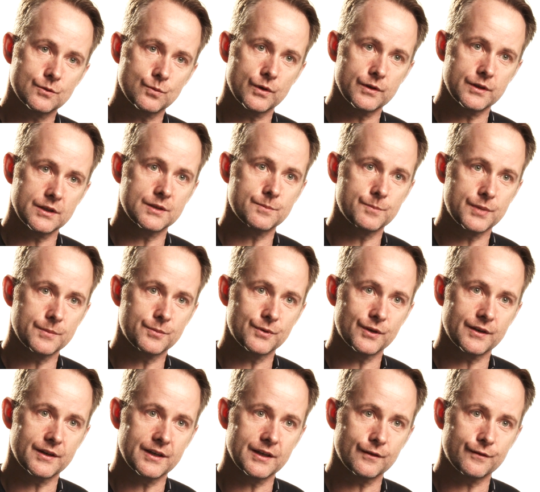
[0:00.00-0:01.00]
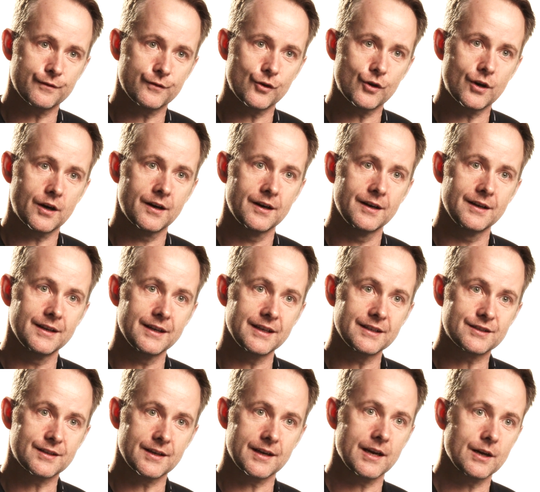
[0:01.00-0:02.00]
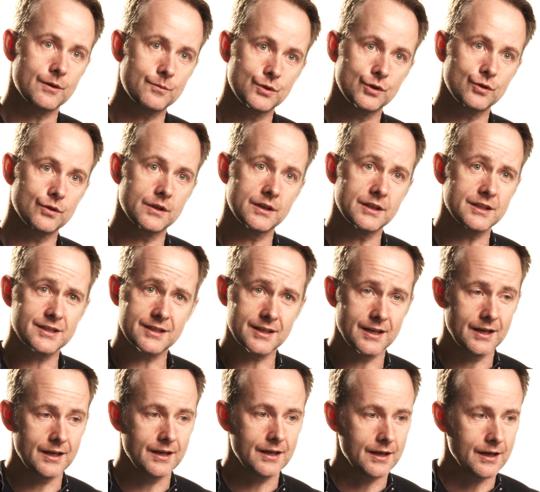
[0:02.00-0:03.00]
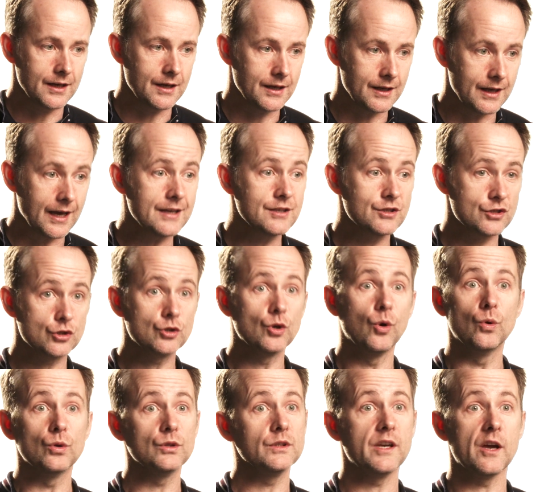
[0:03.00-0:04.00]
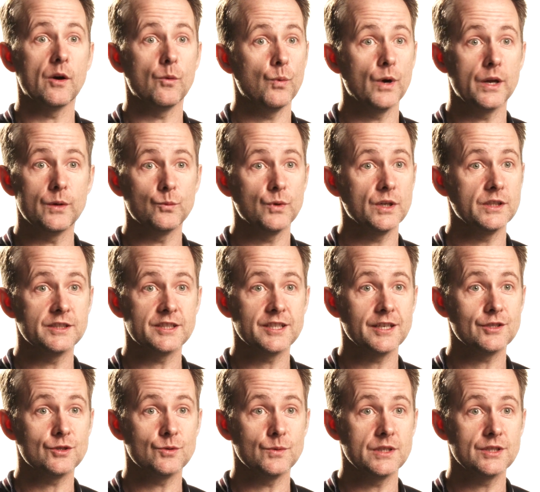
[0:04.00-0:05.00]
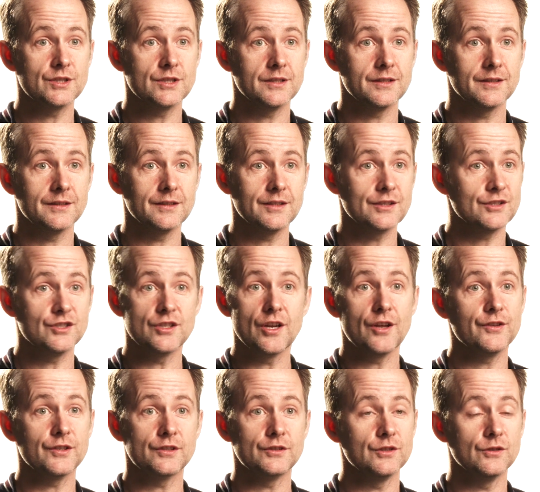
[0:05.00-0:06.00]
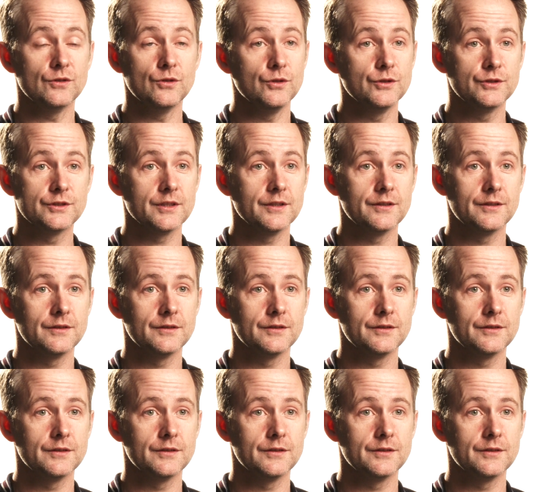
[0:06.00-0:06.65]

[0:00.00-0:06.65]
is what these people are here for, is to help you. And it is totally a win-win situation. There's nothing to lose.